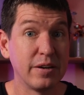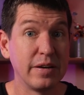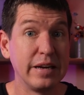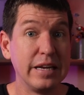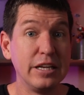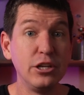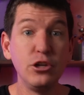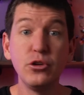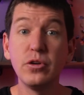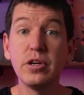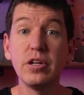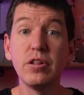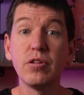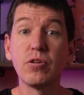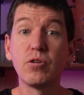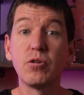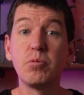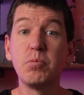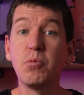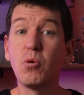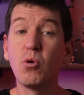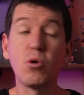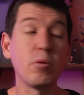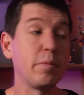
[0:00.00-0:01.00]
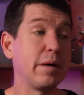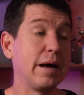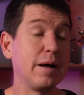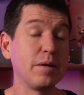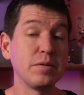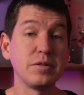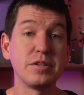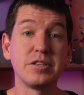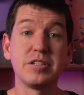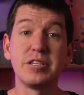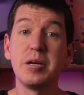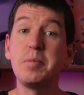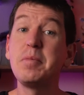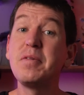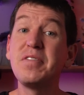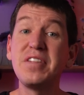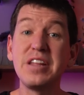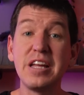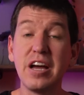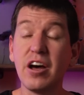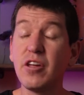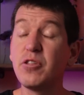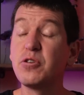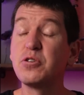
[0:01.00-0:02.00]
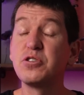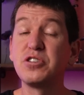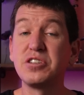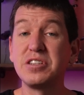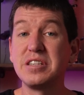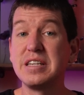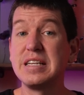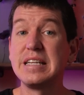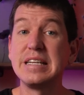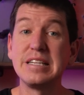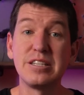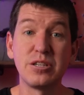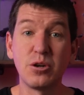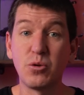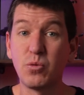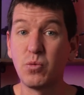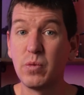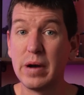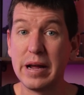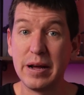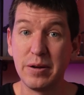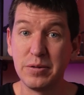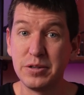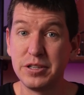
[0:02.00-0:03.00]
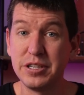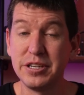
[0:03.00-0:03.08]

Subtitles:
and you can learn more about some of the other cities around